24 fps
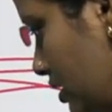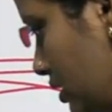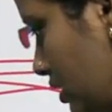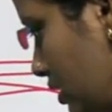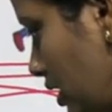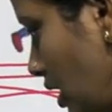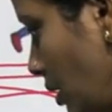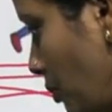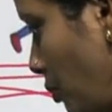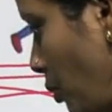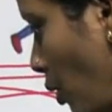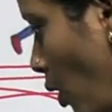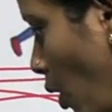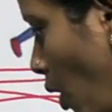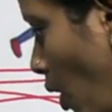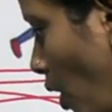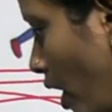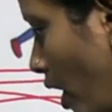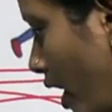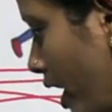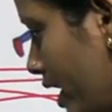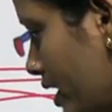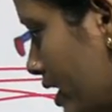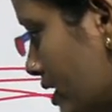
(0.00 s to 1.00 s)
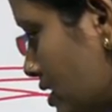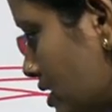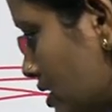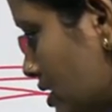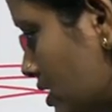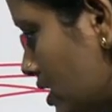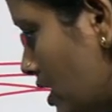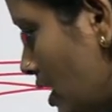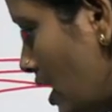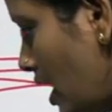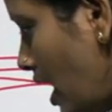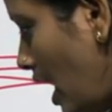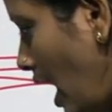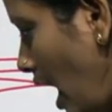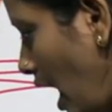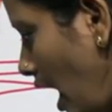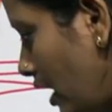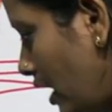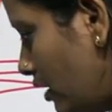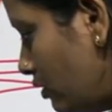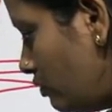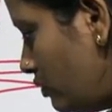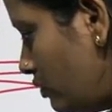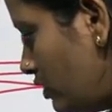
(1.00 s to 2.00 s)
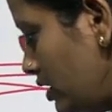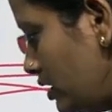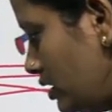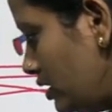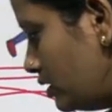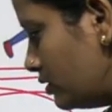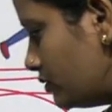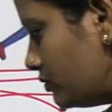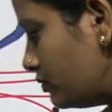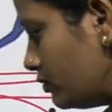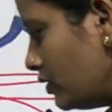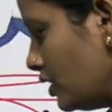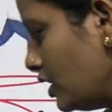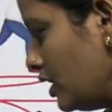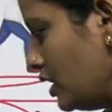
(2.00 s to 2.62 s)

the boys, and we.